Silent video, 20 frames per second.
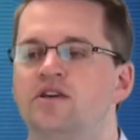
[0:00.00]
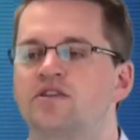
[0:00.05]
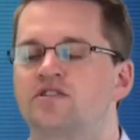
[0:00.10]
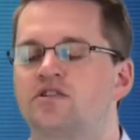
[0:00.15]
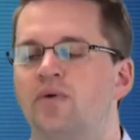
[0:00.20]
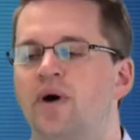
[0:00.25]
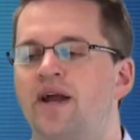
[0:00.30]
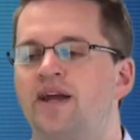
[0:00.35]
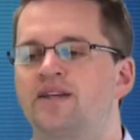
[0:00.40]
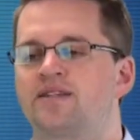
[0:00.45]

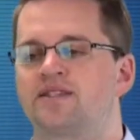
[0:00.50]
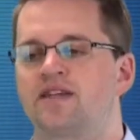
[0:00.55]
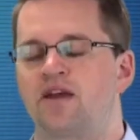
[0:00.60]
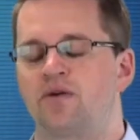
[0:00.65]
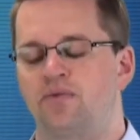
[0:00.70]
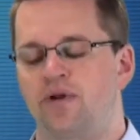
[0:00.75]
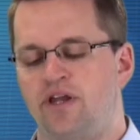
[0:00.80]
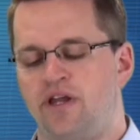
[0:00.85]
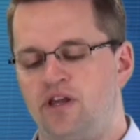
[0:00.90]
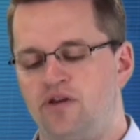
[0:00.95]
So I could say
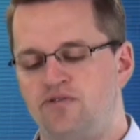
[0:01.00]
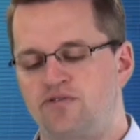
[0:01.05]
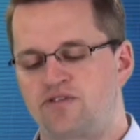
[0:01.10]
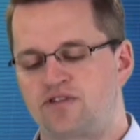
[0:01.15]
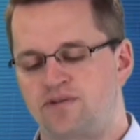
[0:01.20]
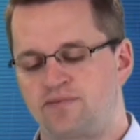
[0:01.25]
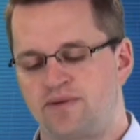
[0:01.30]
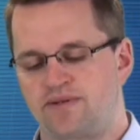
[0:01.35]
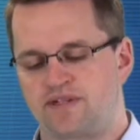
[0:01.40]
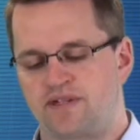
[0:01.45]
when a user
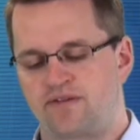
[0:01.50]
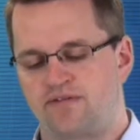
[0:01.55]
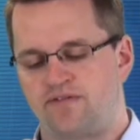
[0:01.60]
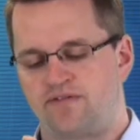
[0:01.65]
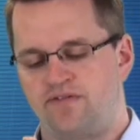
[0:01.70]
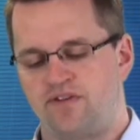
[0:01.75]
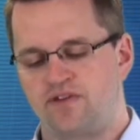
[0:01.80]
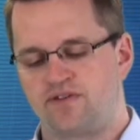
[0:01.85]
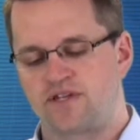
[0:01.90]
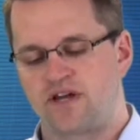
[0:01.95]

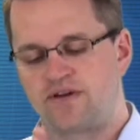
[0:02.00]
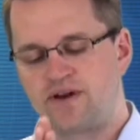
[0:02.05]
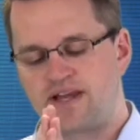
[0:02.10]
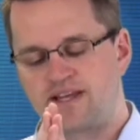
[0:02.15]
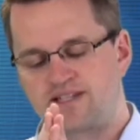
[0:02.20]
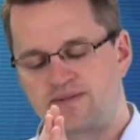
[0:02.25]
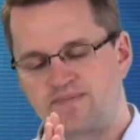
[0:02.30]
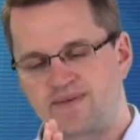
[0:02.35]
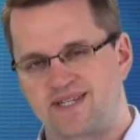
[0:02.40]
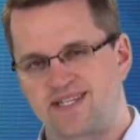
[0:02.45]
fills out
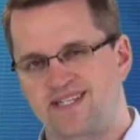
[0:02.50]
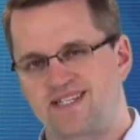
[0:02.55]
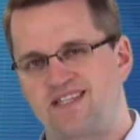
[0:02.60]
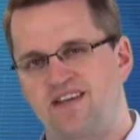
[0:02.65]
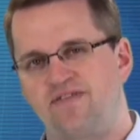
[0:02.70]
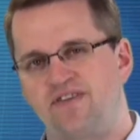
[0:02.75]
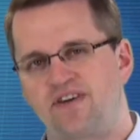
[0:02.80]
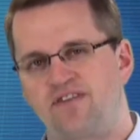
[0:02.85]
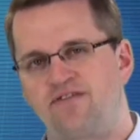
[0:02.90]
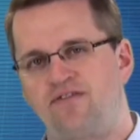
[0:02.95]
a
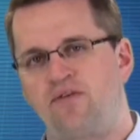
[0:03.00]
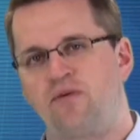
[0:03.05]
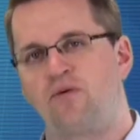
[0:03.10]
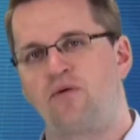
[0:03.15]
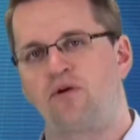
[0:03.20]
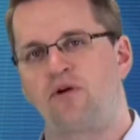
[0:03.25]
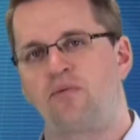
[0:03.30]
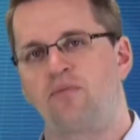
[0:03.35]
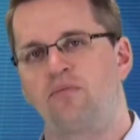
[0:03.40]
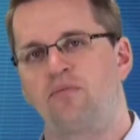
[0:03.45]
specific
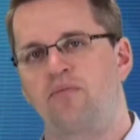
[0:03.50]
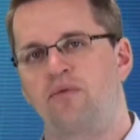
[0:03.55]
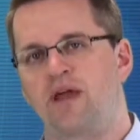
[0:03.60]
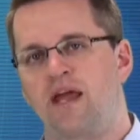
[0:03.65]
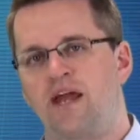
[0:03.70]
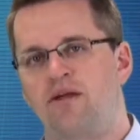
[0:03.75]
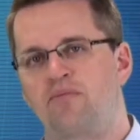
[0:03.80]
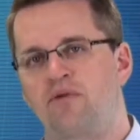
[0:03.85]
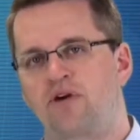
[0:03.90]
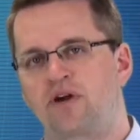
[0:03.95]
form
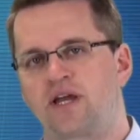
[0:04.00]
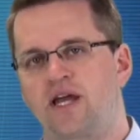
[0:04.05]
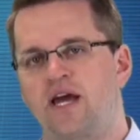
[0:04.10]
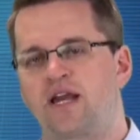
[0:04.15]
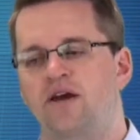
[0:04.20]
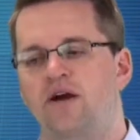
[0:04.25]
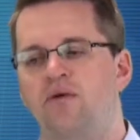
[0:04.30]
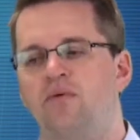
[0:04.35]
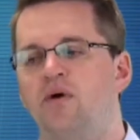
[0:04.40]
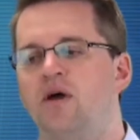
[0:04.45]
in
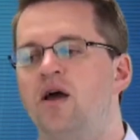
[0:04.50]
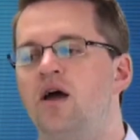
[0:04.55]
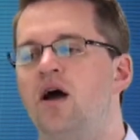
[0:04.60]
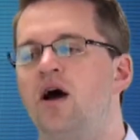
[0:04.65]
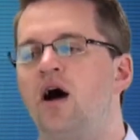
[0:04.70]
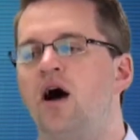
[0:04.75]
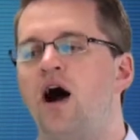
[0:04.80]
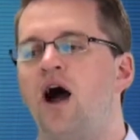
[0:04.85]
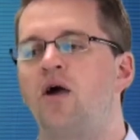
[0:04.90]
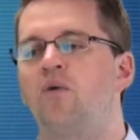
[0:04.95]
Marketo,
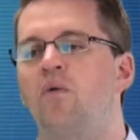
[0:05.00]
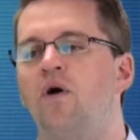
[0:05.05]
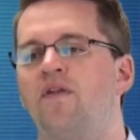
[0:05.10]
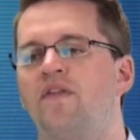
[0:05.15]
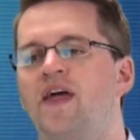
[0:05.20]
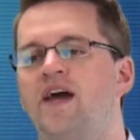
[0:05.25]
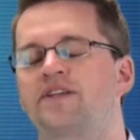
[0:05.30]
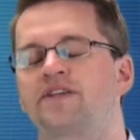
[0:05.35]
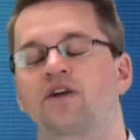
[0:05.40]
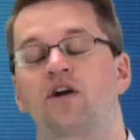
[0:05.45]
I
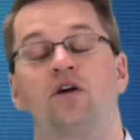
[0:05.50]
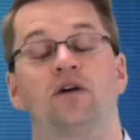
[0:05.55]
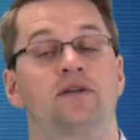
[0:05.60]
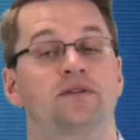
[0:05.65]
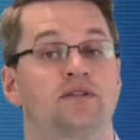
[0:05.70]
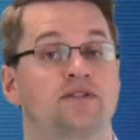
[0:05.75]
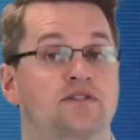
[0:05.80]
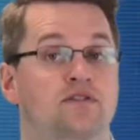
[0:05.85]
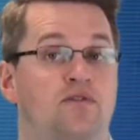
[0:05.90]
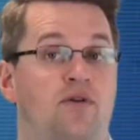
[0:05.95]
want that to
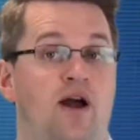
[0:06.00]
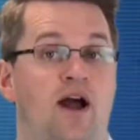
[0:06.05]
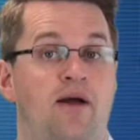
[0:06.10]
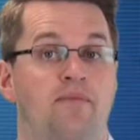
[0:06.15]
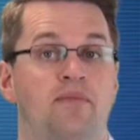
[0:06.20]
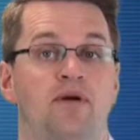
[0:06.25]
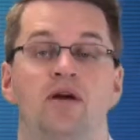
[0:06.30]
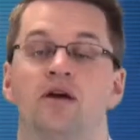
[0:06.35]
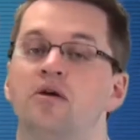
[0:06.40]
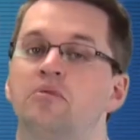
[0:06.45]
call it to
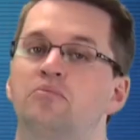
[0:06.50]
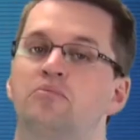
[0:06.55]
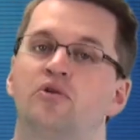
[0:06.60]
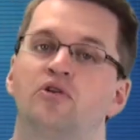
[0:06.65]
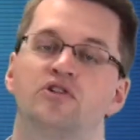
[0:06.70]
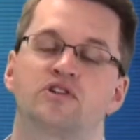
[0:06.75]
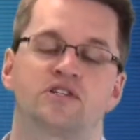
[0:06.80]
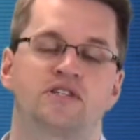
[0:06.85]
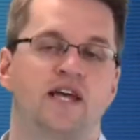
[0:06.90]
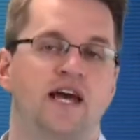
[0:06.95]
Scribe,
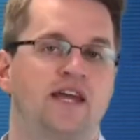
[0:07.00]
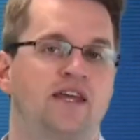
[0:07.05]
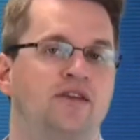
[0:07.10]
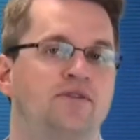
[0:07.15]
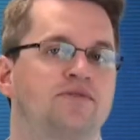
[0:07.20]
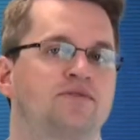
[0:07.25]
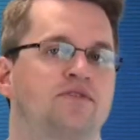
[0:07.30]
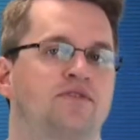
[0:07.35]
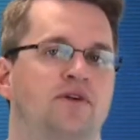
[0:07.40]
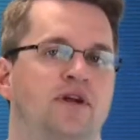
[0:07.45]
push that
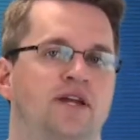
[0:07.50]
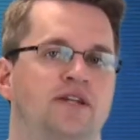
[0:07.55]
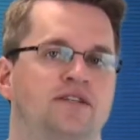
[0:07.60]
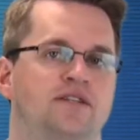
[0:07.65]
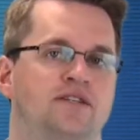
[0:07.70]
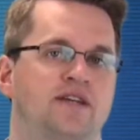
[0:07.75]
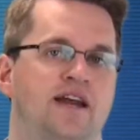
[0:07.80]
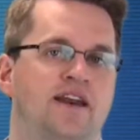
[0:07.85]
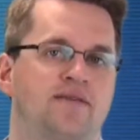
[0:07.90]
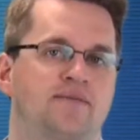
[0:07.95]
user
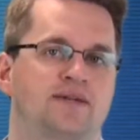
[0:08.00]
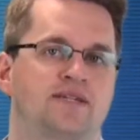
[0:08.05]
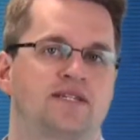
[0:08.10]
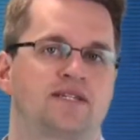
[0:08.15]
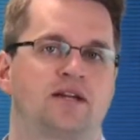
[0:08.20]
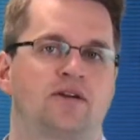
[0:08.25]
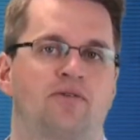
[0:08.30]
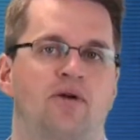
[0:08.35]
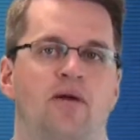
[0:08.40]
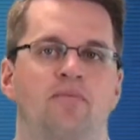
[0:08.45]
into Dynamic
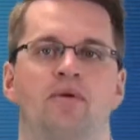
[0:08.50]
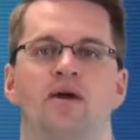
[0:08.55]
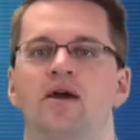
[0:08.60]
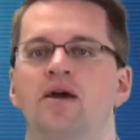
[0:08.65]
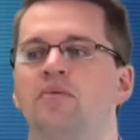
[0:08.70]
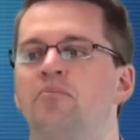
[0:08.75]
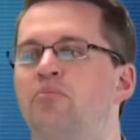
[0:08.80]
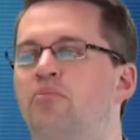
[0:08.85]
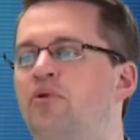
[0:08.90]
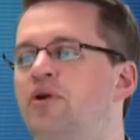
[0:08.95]
CRM,
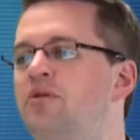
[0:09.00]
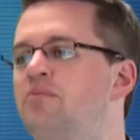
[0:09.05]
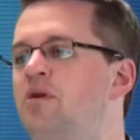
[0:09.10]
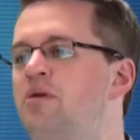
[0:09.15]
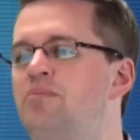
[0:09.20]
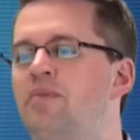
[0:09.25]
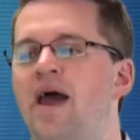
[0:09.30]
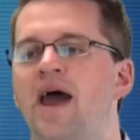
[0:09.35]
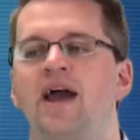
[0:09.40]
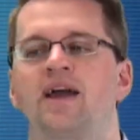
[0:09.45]
bring
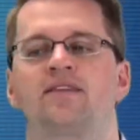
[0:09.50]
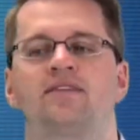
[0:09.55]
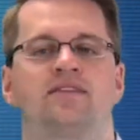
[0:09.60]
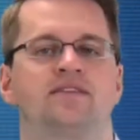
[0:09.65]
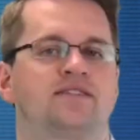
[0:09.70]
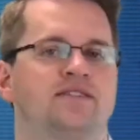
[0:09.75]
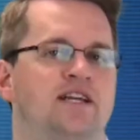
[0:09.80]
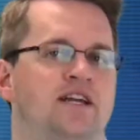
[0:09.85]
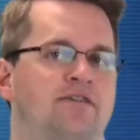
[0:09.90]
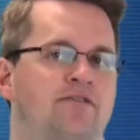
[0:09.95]
me back
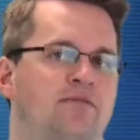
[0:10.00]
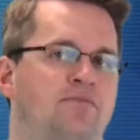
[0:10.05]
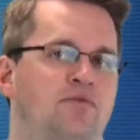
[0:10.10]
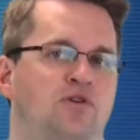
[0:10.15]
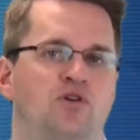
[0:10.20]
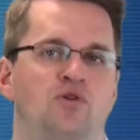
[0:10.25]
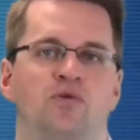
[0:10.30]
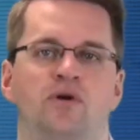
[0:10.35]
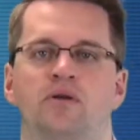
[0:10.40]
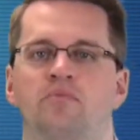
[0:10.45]
the
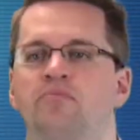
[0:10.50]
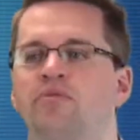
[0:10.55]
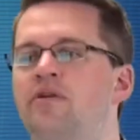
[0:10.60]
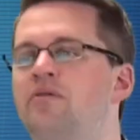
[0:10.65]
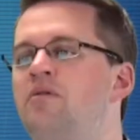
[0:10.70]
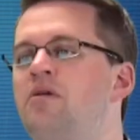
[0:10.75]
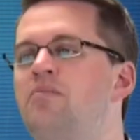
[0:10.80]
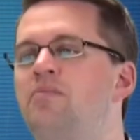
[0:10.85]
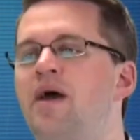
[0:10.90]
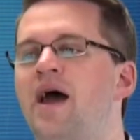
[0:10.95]
CRM GUID,
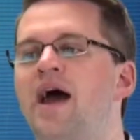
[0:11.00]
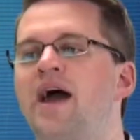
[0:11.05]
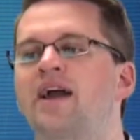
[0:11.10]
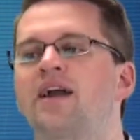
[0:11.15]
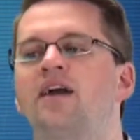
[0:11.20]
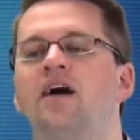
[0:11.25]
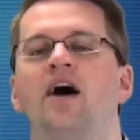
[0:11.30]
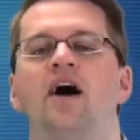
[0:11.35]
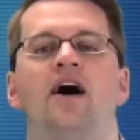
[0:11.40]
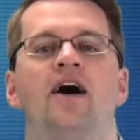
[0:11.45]
bring me
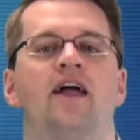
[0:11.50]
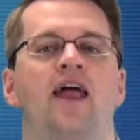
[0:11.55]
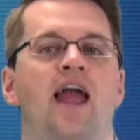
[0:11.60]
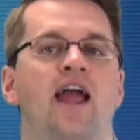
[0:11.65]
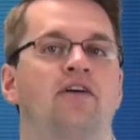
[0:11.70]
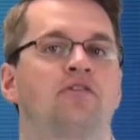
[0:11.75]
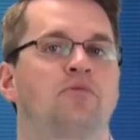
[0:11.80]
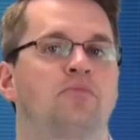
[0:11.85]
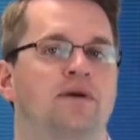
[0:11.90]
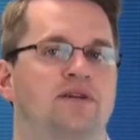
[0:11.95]
back
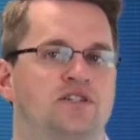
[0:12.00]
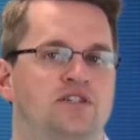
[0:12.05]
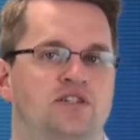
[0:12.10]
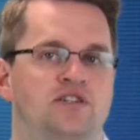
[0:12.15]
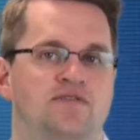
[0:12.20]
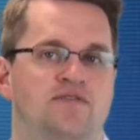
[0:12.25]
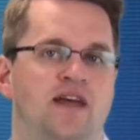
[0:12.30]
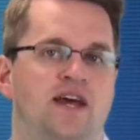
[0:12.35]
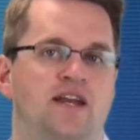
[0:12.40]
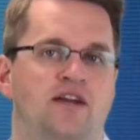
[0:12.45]
error
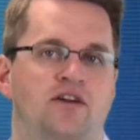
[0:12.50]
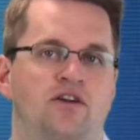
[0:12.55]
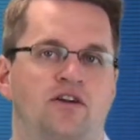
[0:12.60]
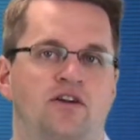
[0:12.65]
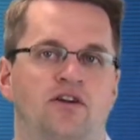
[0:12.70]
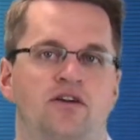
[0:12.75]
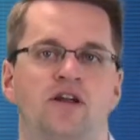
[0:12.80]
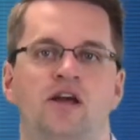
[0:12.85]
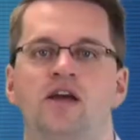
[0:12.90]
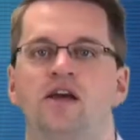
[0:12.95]
message if that
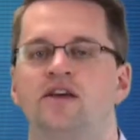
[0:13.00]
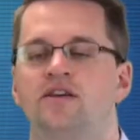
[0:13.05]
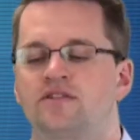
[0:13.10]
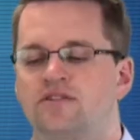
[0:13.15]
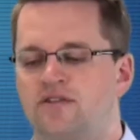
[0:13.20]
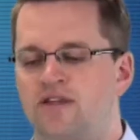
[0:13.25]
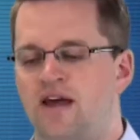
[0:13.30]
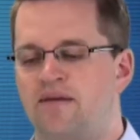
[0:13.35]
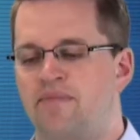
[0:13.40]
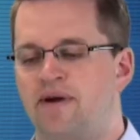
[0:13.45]
occurred,
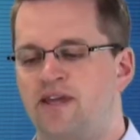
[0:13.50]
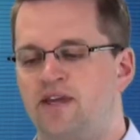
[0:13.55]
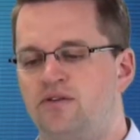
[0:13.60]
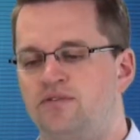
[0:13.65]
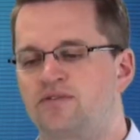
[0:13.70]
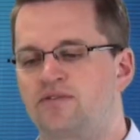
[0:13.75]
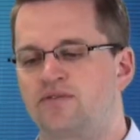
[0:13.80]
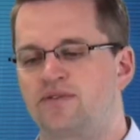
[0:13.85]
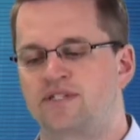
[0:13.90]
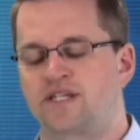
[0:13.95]
so that my
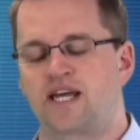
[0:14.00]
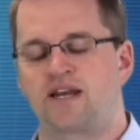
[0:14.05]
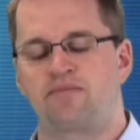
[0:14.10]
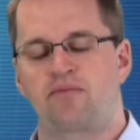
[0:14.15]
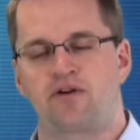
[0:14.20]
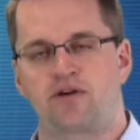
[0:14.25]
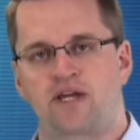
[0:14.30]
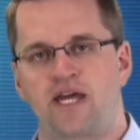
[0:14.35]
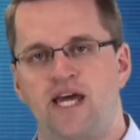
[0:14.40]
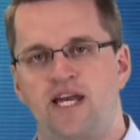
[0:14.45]
user inside of
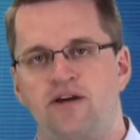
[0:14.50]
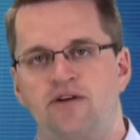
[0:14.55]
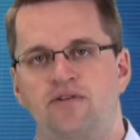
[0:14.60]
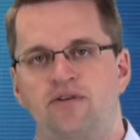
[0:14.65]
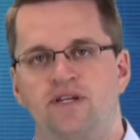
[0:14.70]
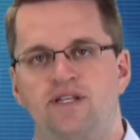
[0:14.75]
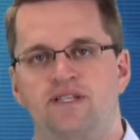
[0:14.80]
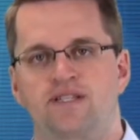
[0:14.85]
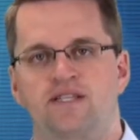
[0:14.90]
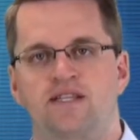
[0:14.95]

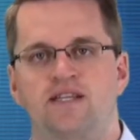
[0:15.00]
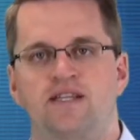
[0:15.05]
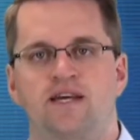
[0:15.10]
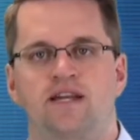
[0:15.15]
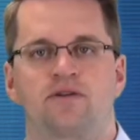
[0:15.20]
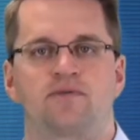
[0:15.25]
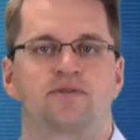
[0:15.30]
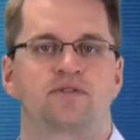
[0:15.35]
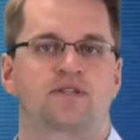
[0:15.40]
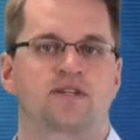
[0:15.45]
Marketo can see
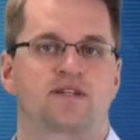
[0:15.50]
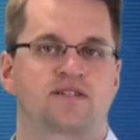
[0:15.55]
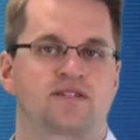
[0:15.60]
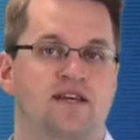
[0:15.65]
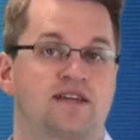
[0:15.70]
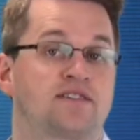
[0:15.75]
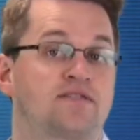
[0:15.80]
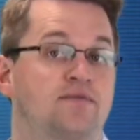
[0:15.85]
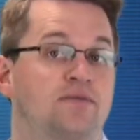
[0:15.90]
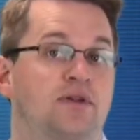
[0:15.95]
that it was
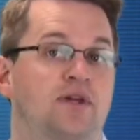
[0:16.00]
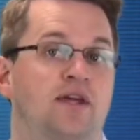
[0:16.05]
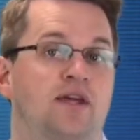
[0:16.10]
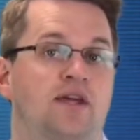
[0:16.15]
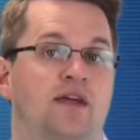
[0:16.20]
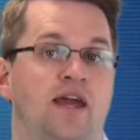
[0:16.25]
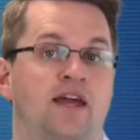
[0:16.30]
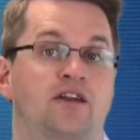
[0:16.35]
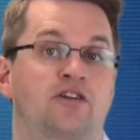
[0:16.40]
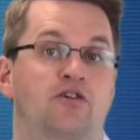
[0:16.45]

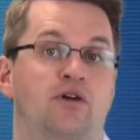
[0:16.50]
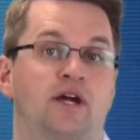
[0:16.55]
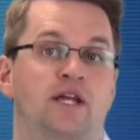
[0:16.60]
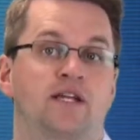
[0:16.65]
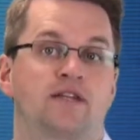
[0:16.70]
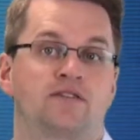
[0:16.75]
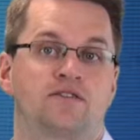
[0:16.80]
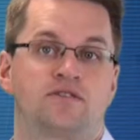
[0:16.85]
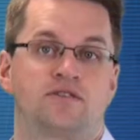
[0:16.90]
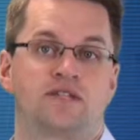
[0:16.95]
successfully
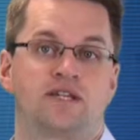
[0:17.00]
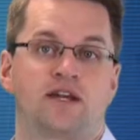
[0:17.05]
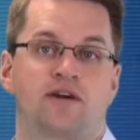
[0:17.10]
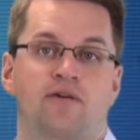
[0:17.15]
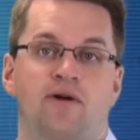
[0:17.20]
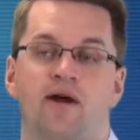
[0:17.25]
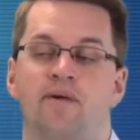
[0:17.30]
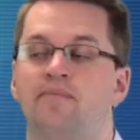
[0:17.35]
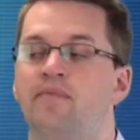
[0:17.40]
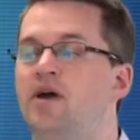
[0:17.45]
integrated into
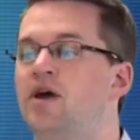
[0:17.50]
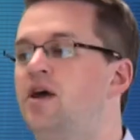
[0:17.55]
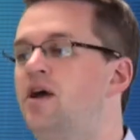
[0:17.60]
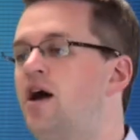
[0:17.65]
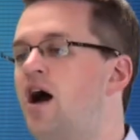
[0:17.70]
CRM,